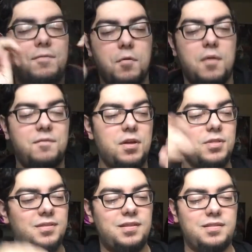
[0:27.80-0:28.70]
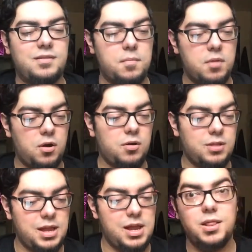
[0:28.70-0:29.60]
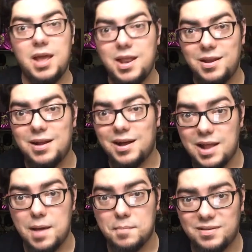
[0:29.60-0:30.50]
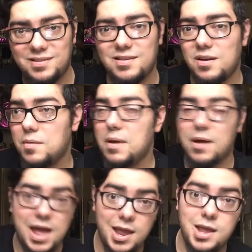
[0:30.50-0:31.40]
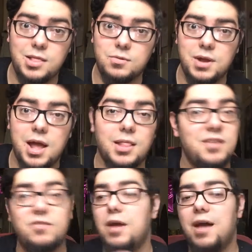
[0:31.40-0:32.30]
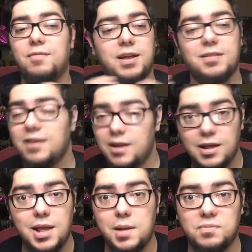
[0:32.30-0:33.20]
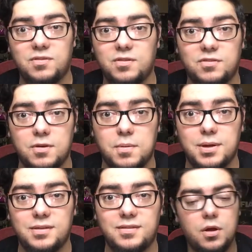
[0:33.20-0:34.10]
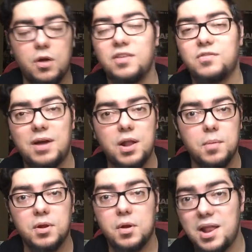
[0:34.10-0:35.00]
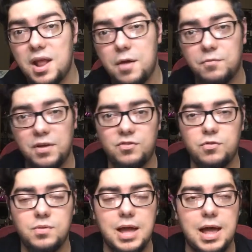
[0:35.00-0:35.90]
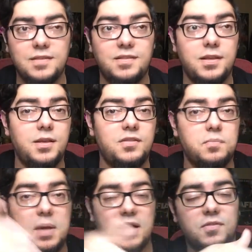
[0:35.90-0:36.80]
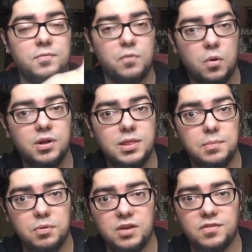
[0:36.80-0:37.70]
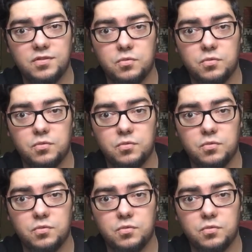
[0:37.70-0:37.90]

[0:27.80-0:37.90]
If you unveil the system early, then you're not going to have much to talk about at E3 unless you have like a ton of games to show us. Okay, so right now I'm going to go ahead and read to you guys the specs for the Project